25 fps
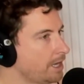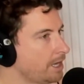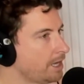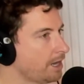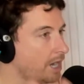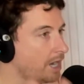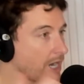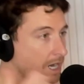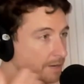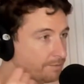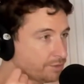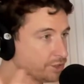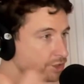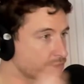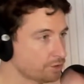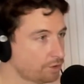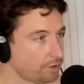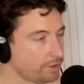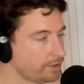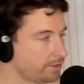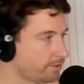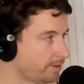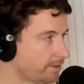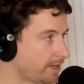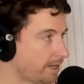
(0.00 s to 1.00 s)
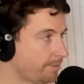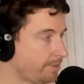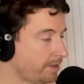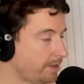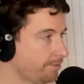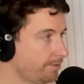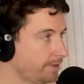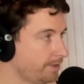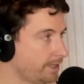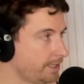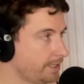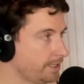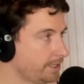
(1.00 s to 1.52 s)
I'm sure there are people
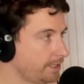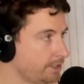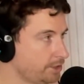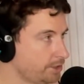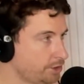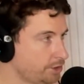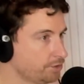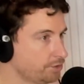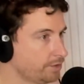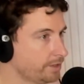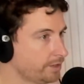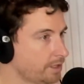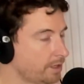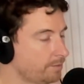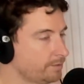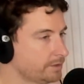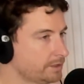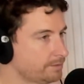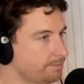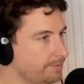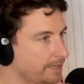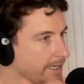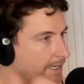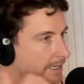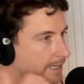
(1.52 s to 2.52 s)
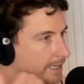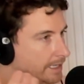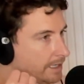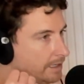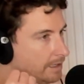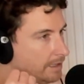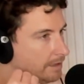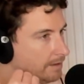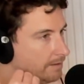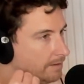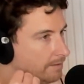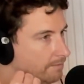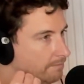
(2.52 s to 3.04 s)
that enjoy comics, but
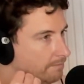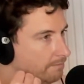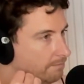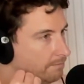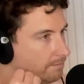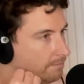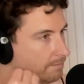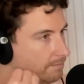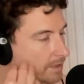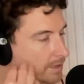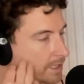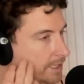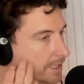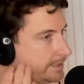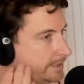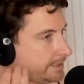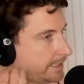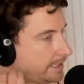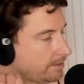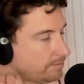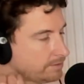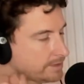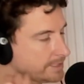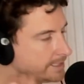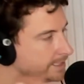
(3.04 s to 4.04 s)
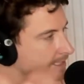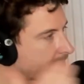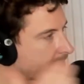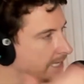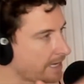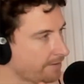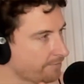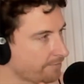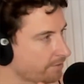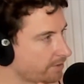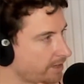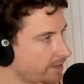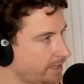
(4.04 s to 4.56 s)
like I said, it was
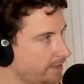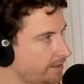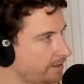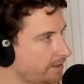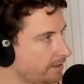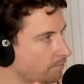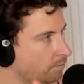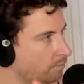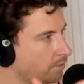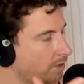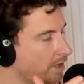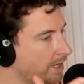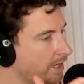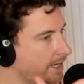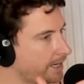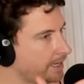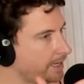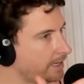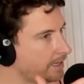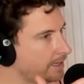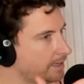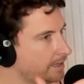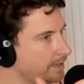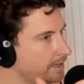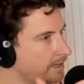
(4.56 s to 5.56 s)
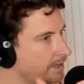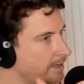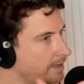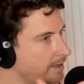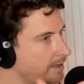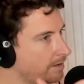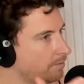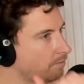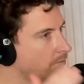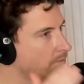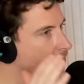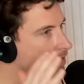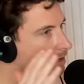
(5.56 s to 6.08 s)
never anything. Why?
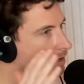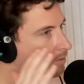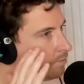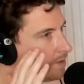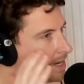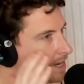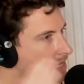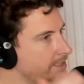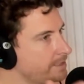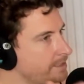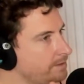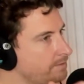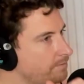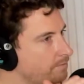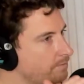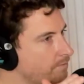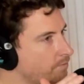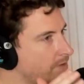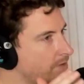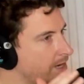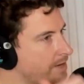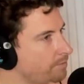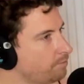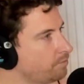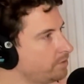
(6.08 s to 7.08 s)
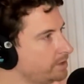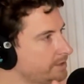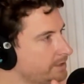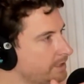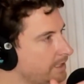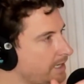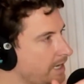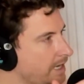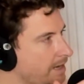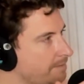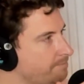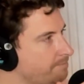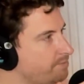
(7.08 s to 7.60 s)
When was it
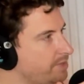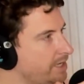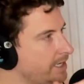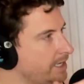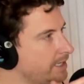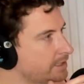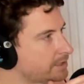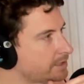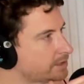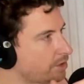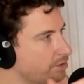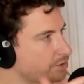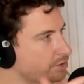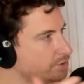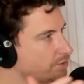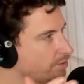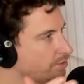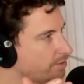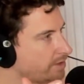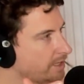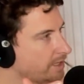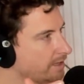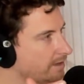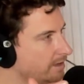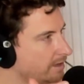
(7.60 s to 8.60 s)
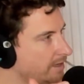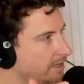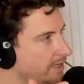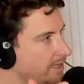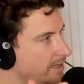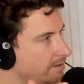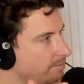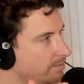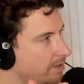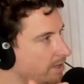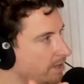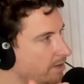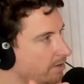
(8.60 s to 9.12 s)
a big social thing in
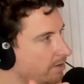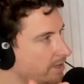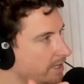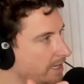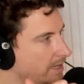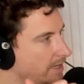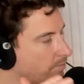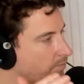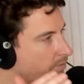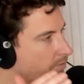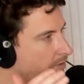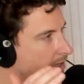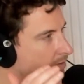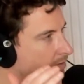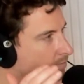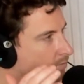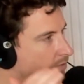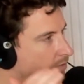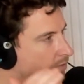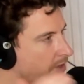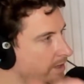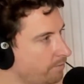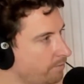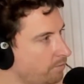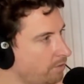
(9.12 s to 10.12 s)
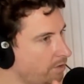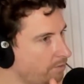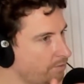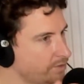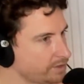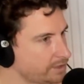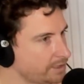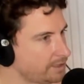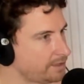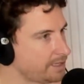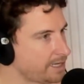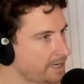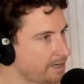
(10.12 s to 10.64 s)
America? And what was
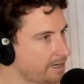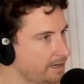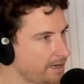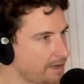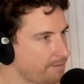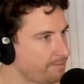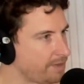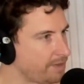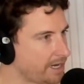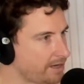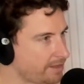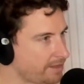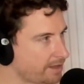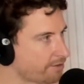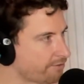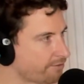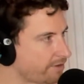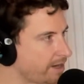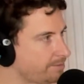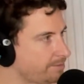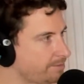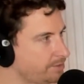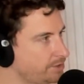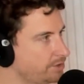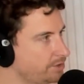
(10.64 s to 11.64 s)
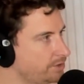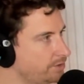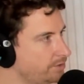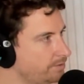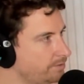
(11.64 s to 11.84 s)
it about it that grabbed you?